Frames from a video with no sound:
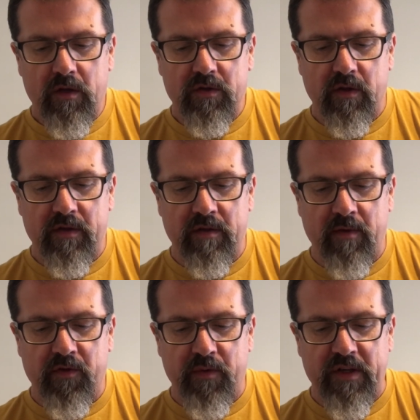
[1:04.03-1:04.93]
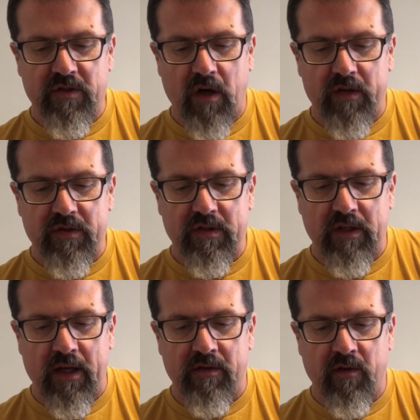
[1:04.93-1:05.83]
So they sent me three sauces,
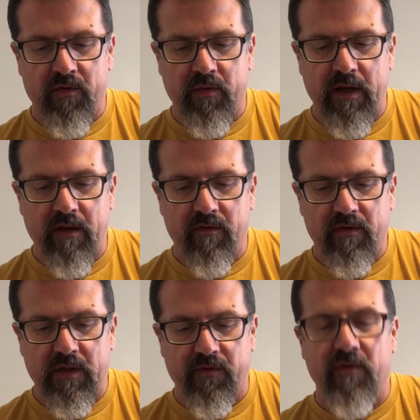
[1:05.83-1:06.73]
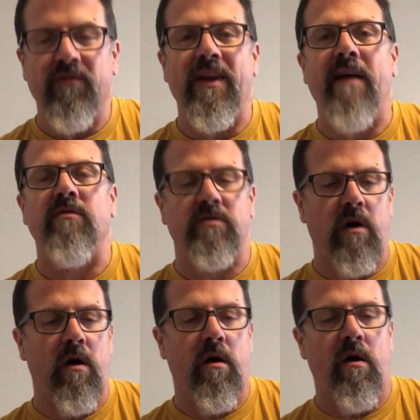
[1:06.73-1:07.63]
and the three different flavors
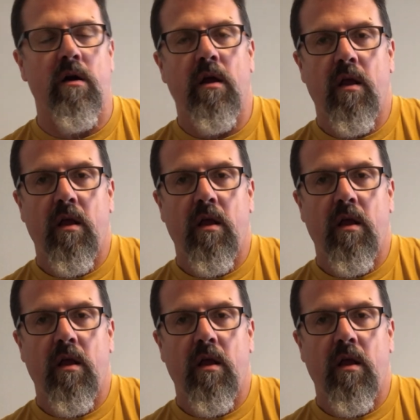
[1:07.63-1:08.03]
are